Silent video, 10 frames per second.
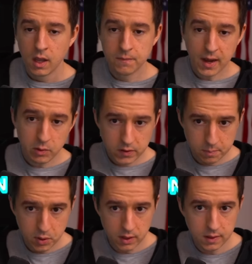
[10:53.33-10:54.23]
If I was
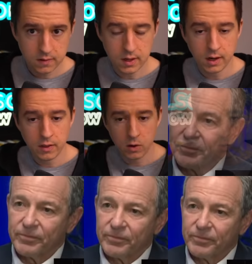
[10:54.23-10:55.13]
to put this another
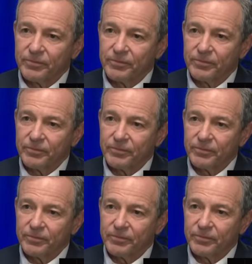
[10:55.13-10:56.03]
way,
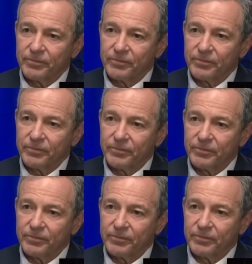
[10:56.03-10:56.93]
what I think Bob
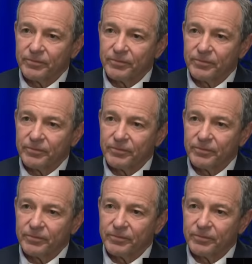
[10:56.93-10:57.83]
Iger
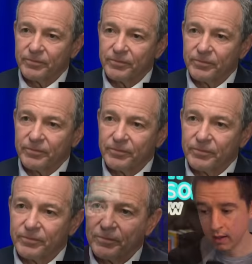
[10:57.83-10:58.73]
really describes
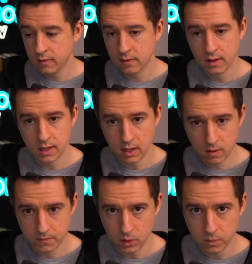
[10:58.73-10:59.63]
in this
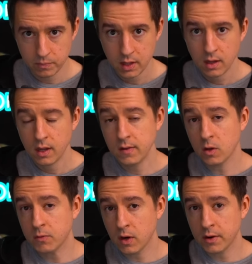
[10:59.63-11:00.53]
interview, his
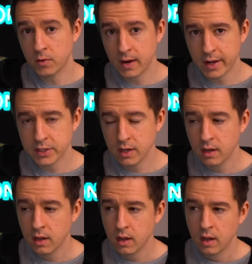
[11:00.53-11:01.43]
overall
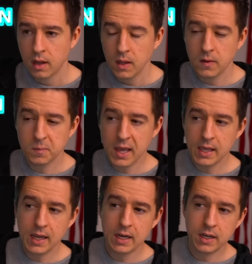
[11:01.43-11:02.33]
direction is
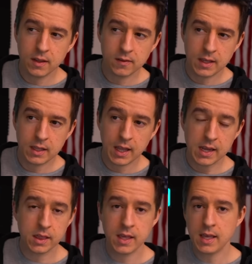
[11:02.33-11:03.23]
making Disney
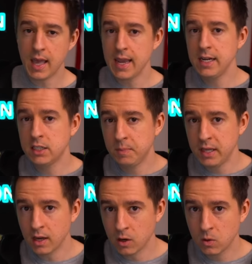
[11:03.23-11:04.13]
like the H
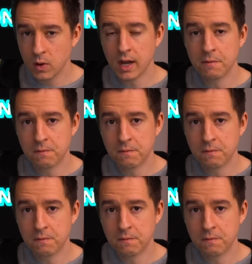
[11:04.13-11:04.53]
B O of